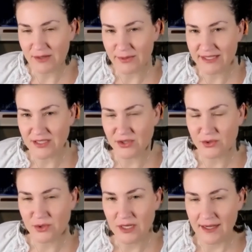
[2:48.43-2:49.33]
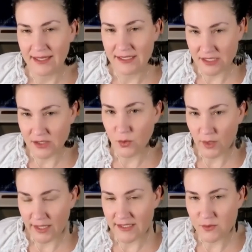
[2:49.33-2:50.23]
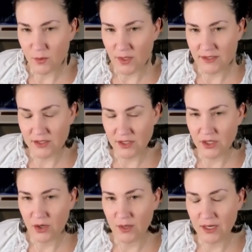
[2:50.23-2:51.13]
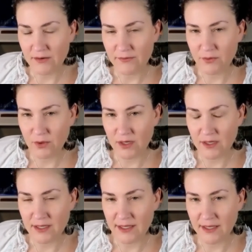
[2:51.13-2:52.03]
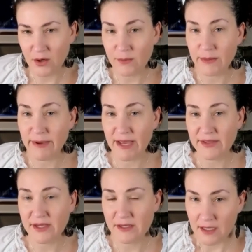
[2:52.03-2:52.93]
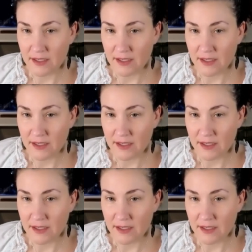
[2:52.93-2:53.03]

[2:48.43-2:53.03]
I went to India twice, one to Goa for a homeopathic